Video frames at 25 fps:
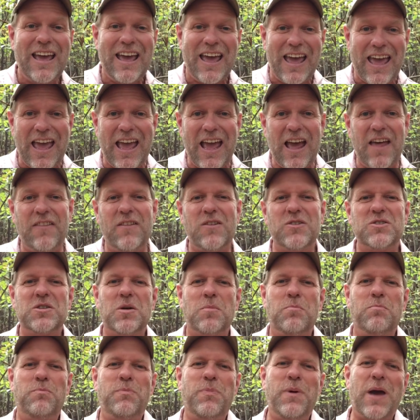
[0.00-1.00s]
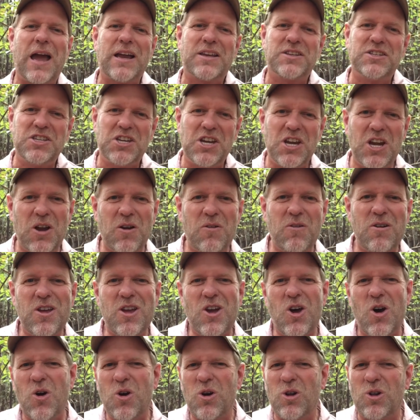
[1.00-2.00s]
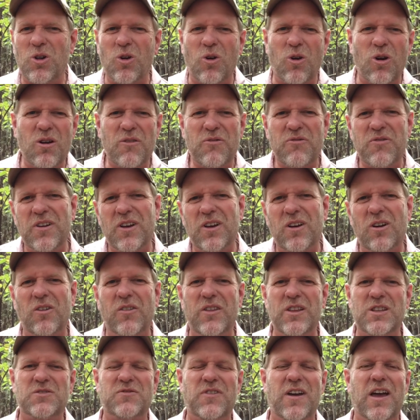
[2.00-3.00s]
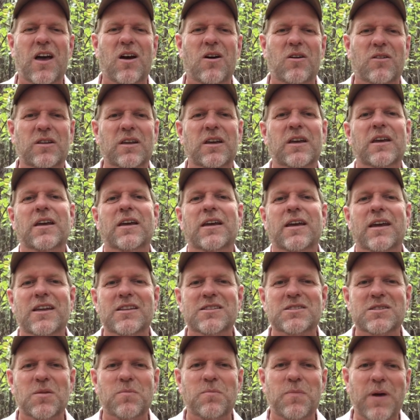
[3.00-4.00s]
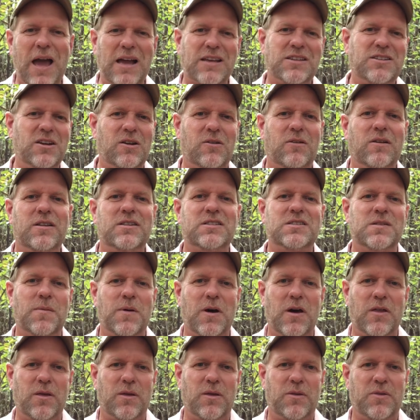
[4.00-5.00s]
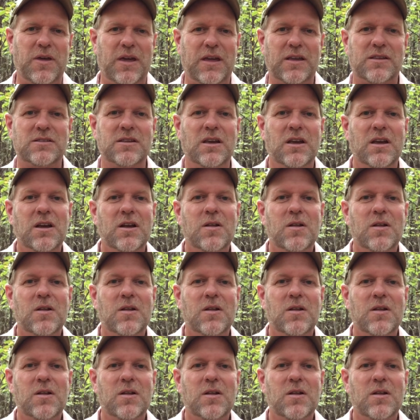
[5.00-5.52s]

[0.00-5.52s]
and there's a bacteriochlorophyll that's found in some bacteria and some other things.